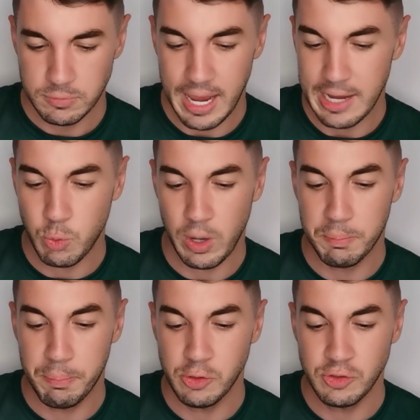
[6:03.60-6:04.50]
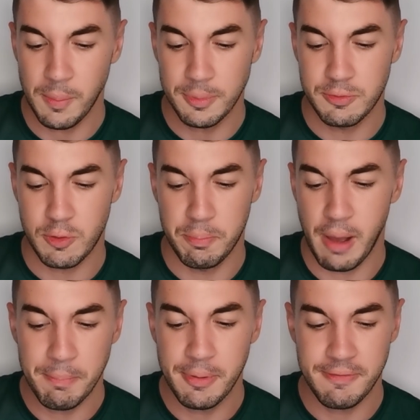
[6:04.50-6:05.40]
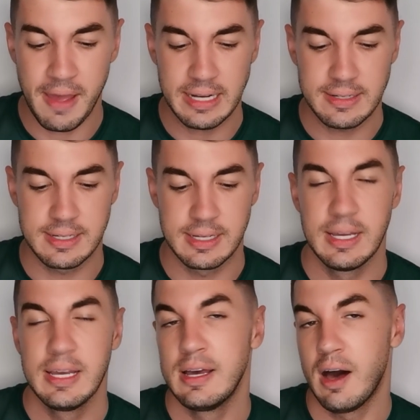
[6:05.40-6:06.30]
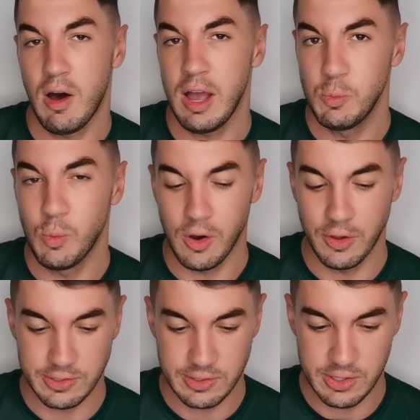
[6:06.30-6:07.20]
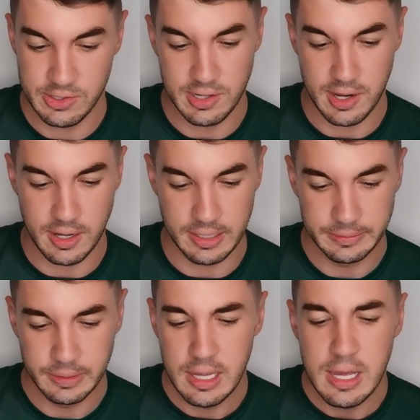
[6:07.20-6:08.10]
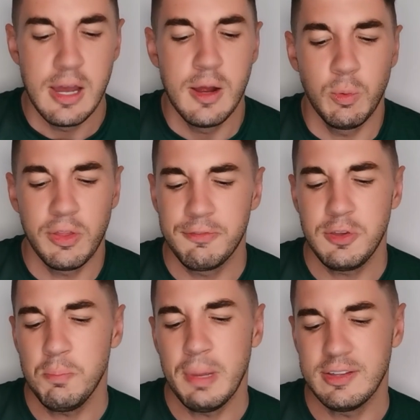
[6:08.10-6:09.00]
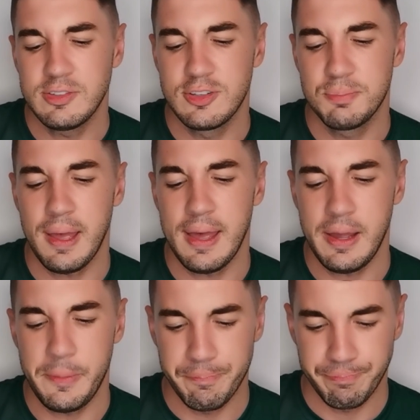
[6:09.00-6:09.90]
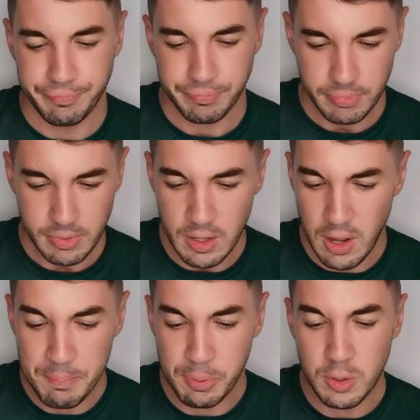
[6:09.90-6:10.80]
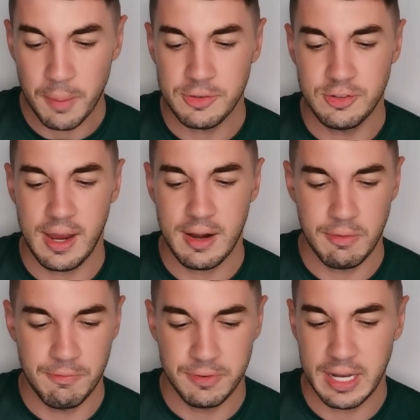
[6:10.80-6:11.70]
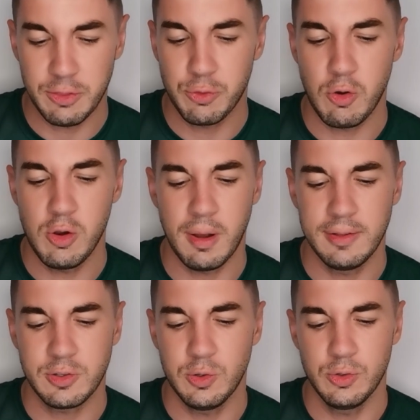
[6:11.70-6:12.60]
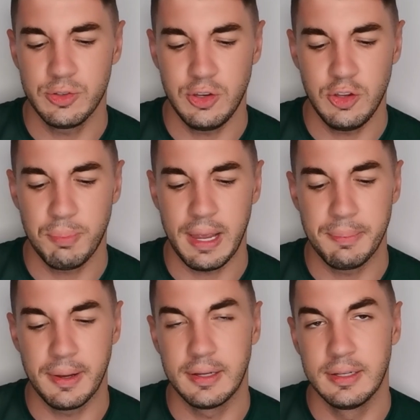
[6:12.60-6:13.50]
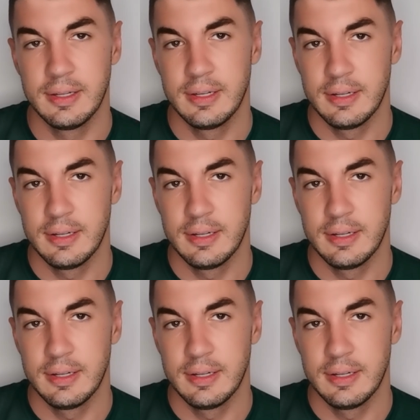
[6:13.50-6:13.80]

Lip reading: 10 quick push-ups for a pump effect. I was the star. With a few minutes to spare, I pulled up a chair and flicked through my school's newspaper.